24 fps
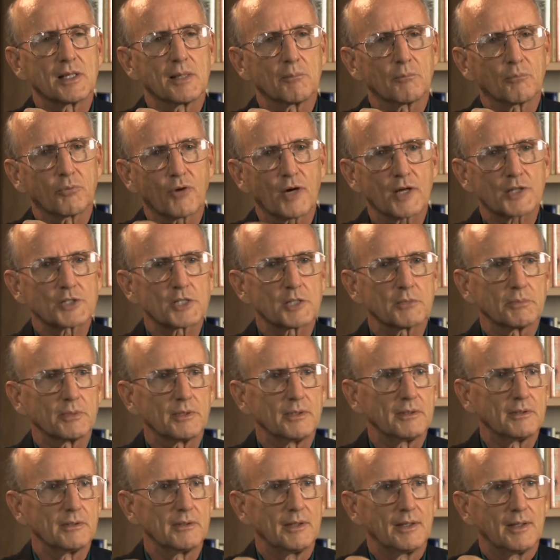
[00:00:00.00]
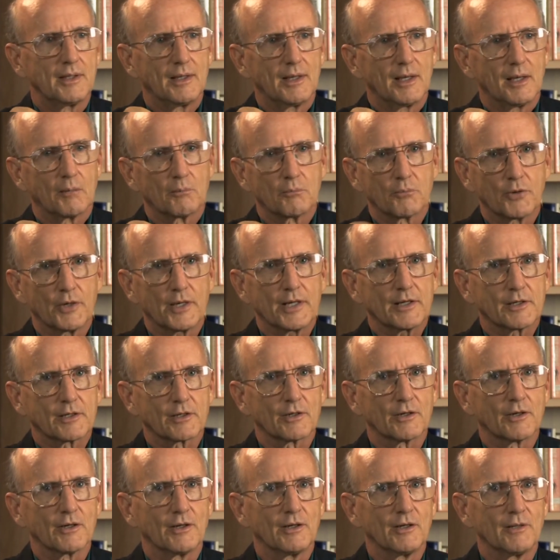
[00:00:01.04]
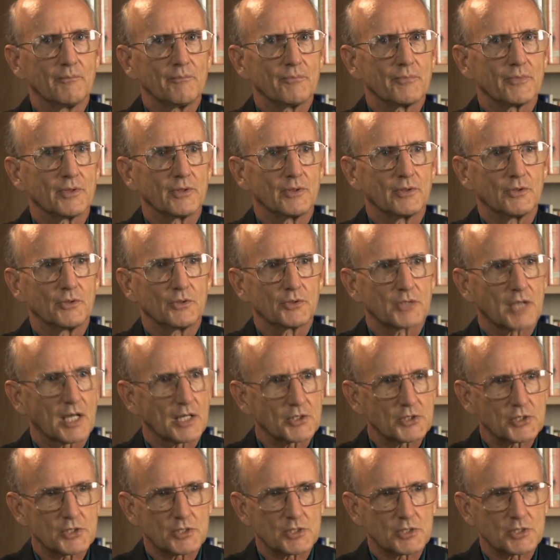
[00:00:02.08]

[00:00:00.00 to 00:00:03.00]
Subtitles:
impressionable, pretty girl who's got